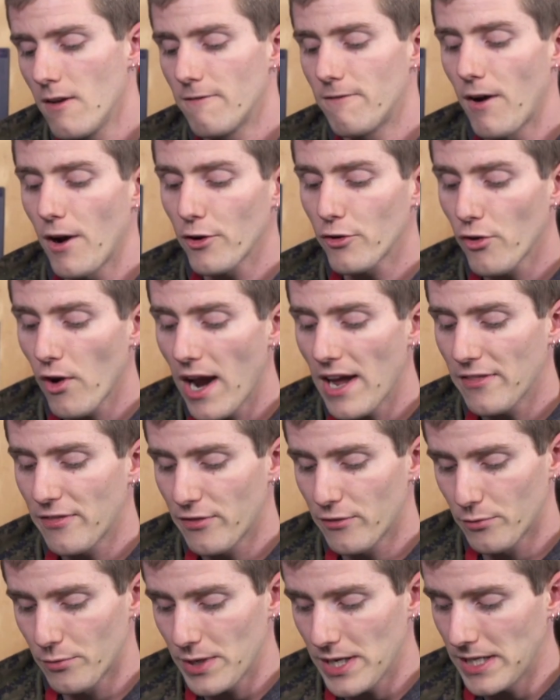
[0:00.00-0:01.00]
Far Cry
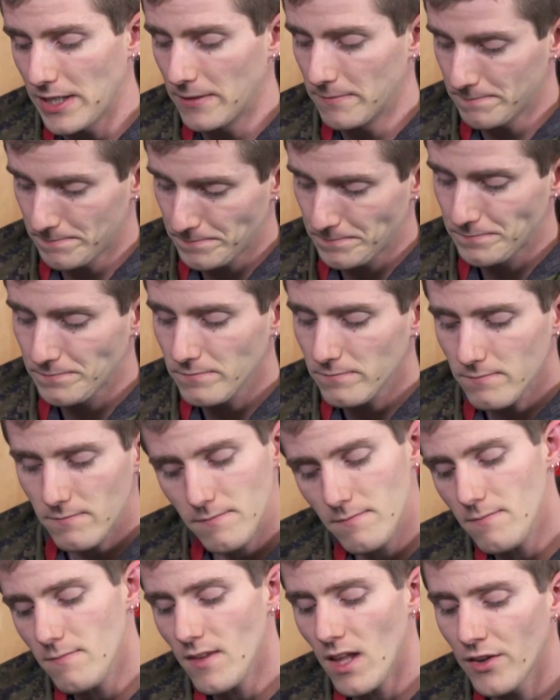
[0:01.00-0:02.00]
3.
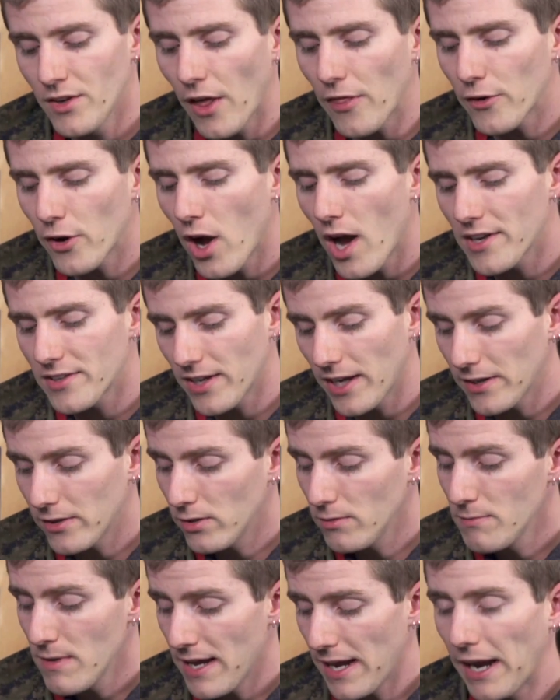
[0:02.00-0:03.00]
Another hot
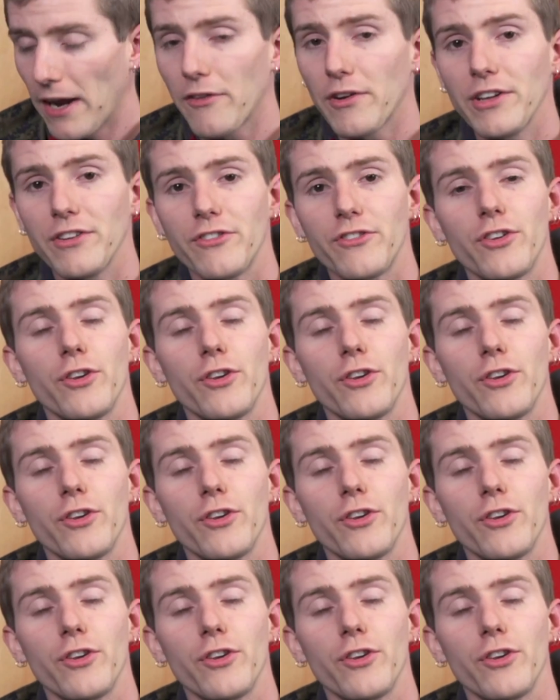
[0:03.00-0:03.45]
title, Ares